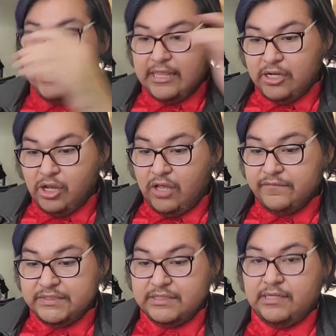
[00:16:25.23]
And then all
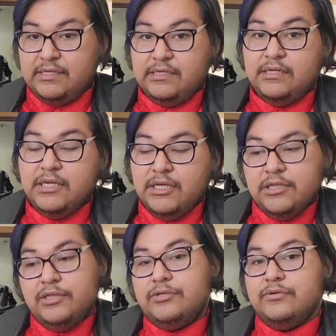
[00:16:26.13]
of a sudden,
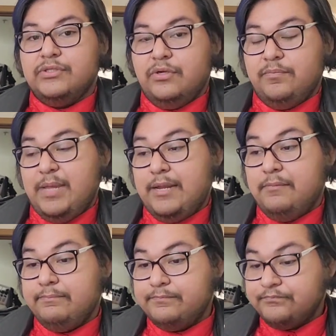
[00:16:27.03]
the doors
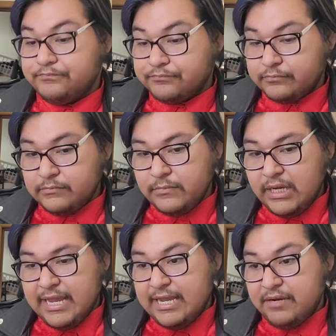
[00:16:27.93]
open,
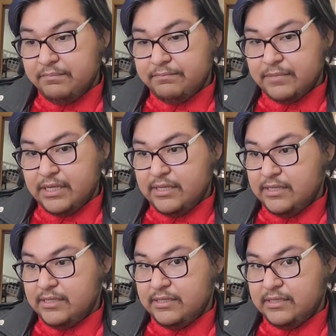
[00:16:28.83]
and
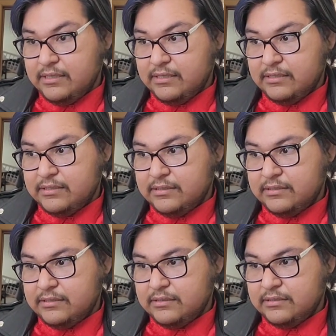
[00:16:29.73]
a
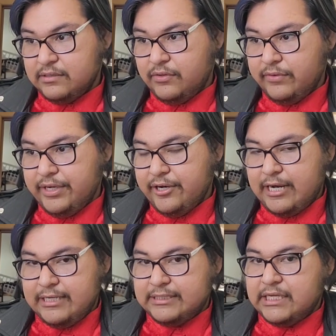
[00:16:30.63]
lawyer
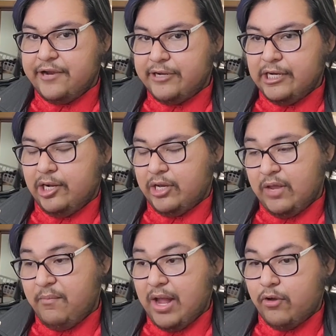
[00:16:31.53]
and a security guard
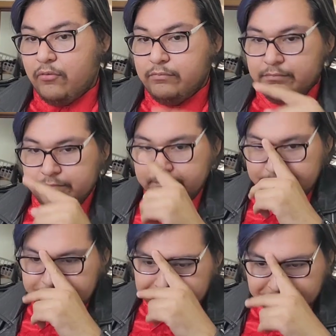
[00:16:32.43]
come out,
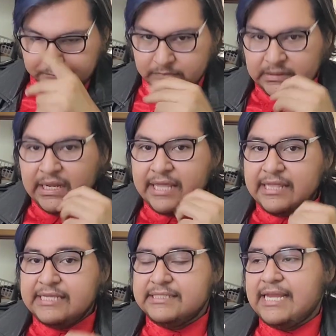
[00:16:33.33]

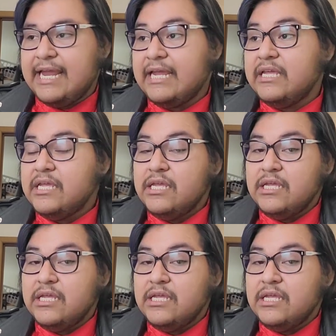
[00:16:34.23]
and they say